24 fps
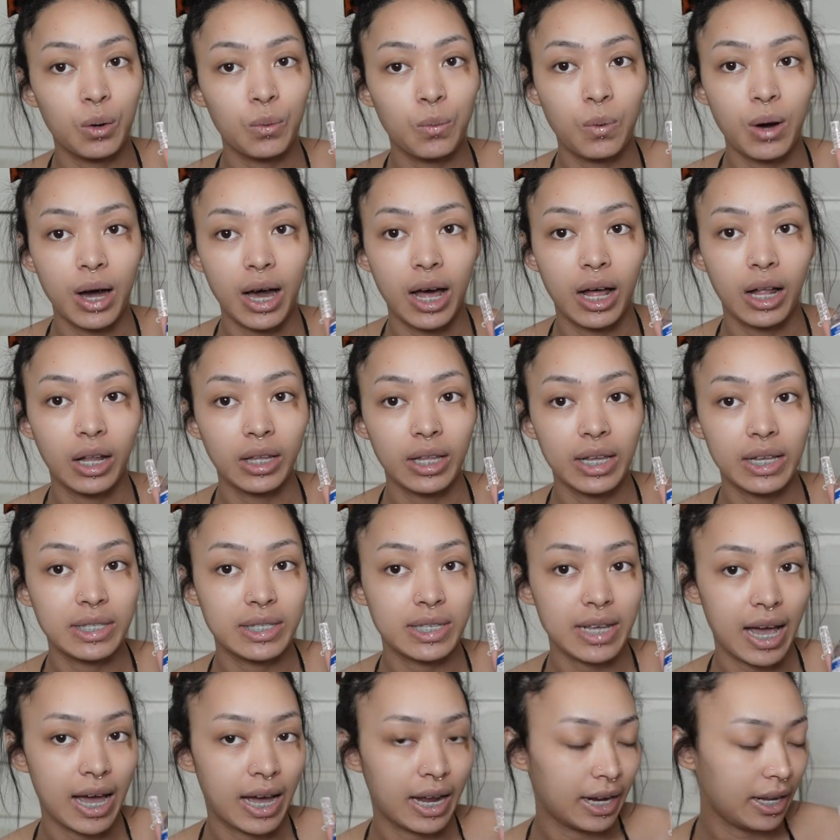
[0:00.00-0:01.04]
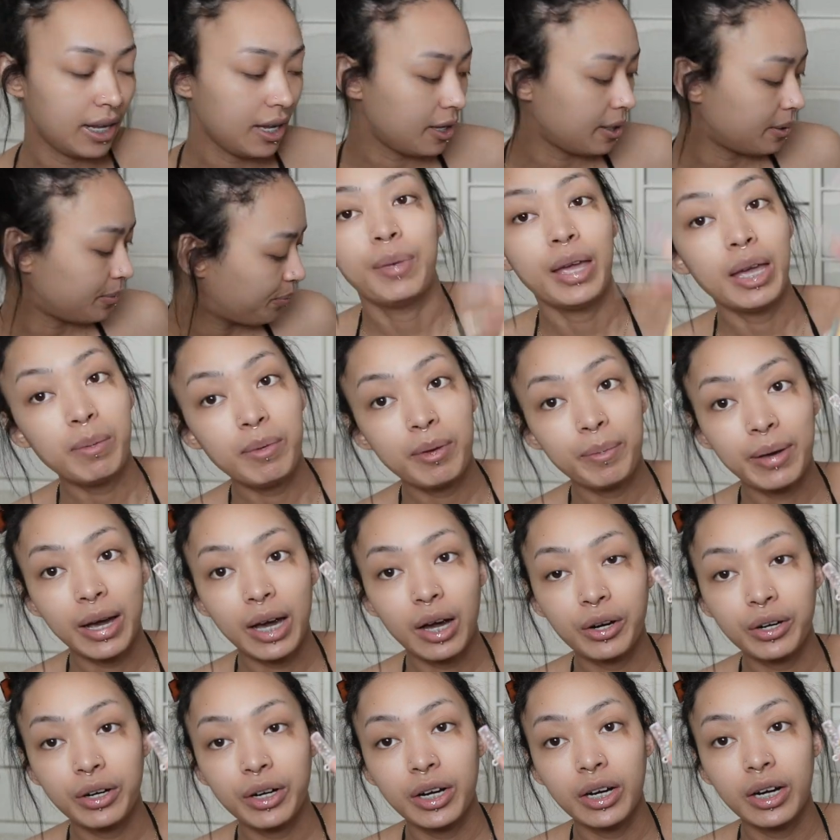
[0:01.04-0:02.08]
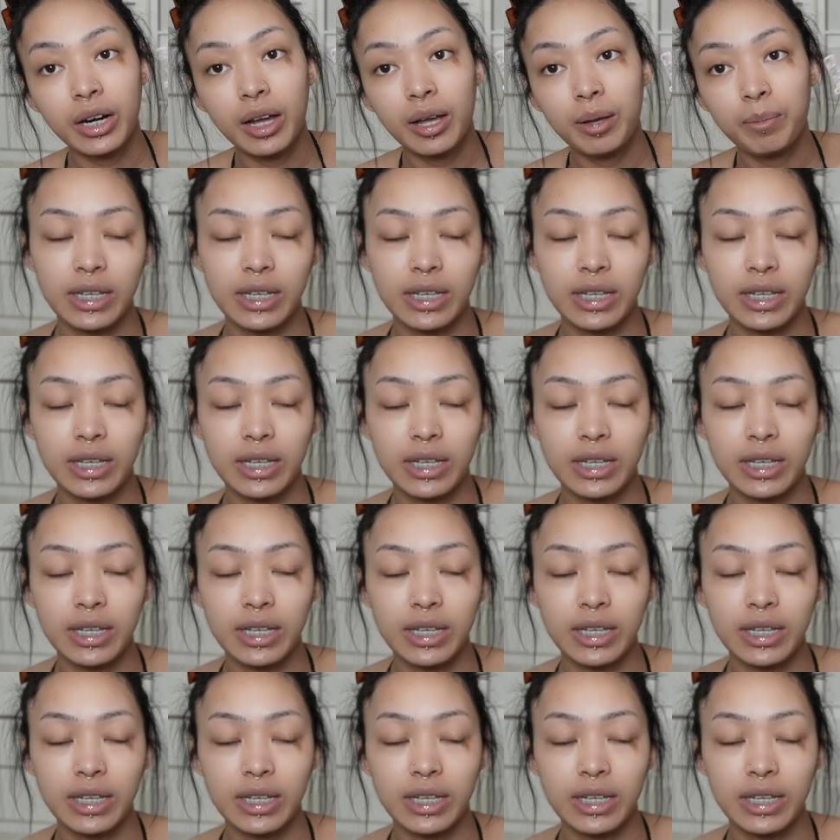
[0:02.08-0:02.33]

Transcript: while it's at it baby powder